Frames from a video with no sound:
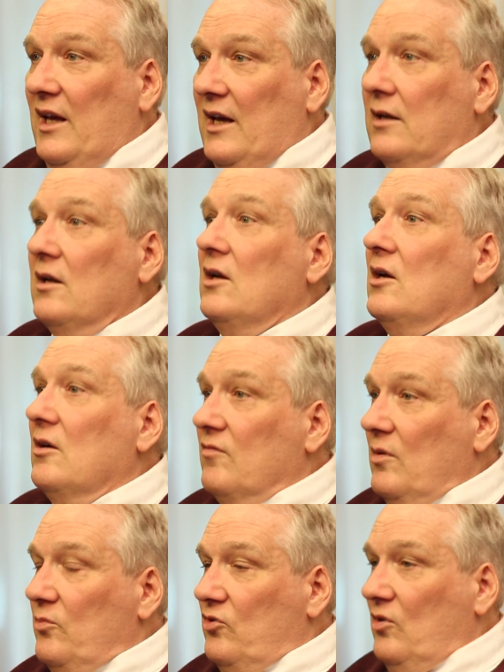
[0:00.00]
that
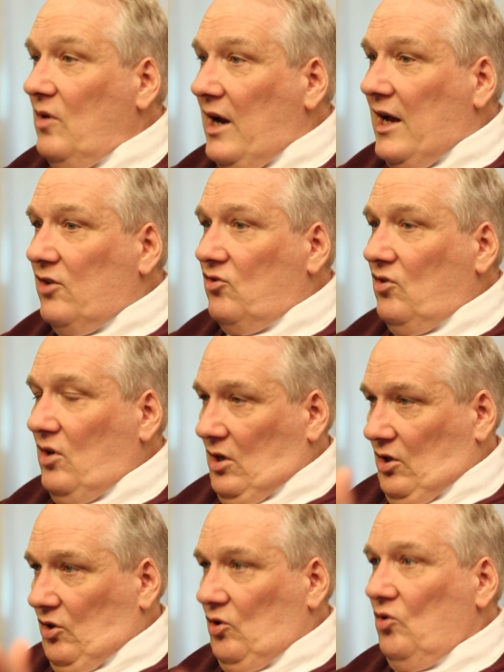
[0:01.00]
from scratch
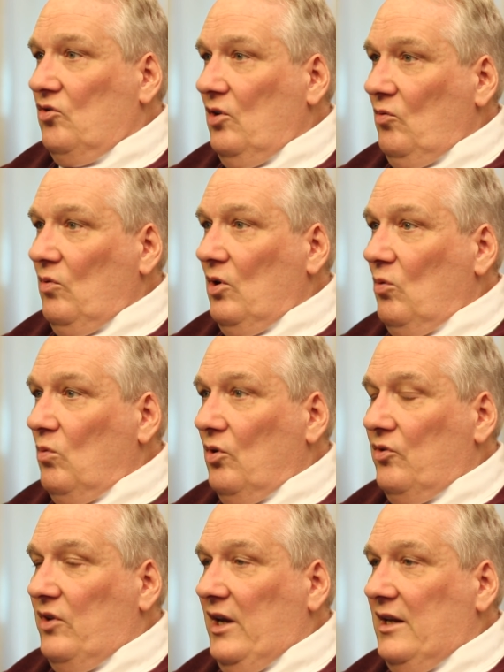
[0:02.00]
using
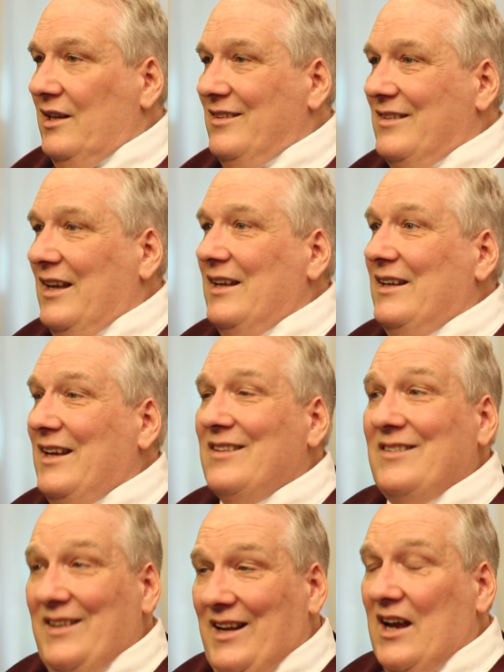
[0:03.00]
real-world data and say,
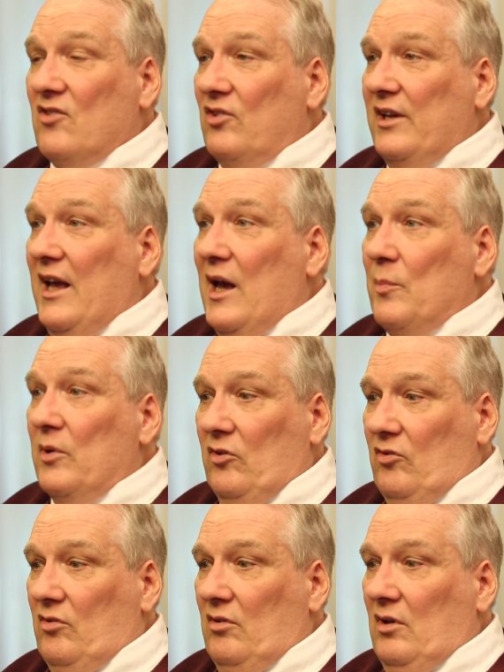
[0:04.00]
yes, it actually
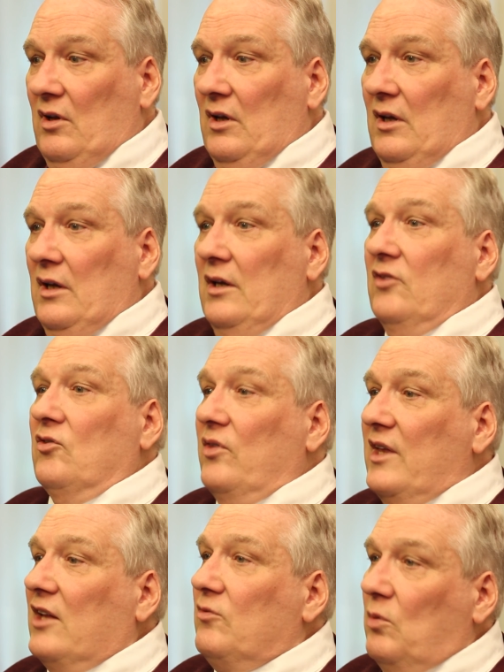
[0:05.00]
happens? So
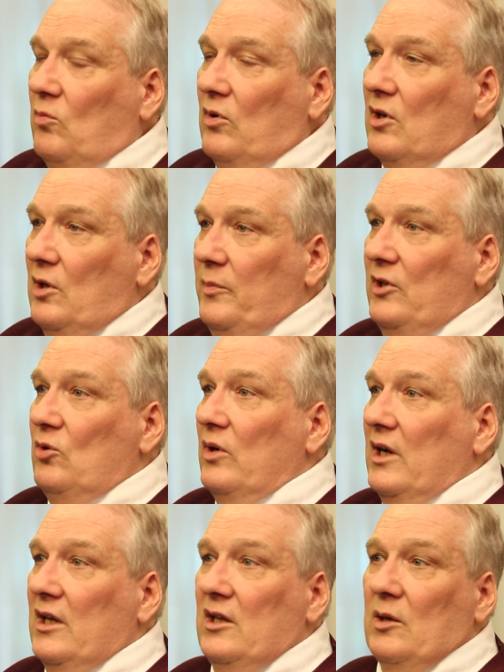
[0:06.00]
that's what we're going to be
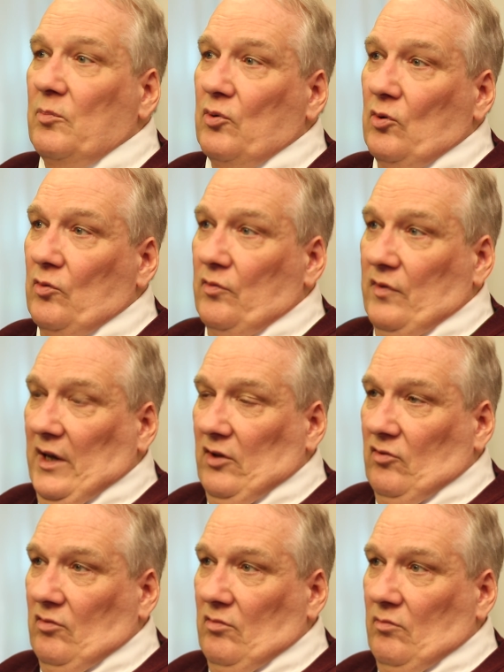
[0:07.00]
doing in the improve
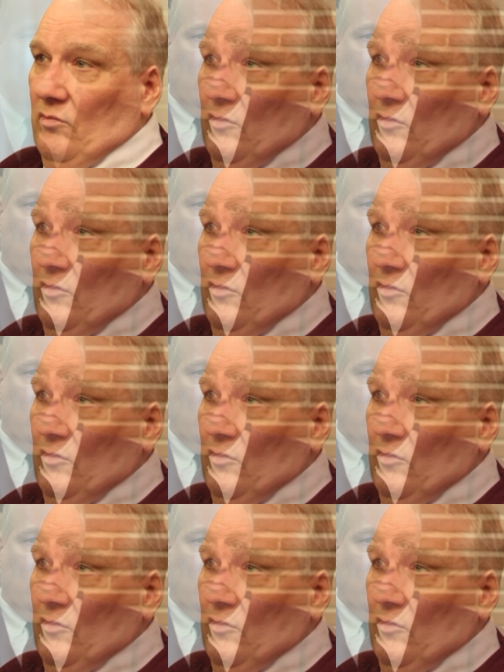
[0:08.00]
phase.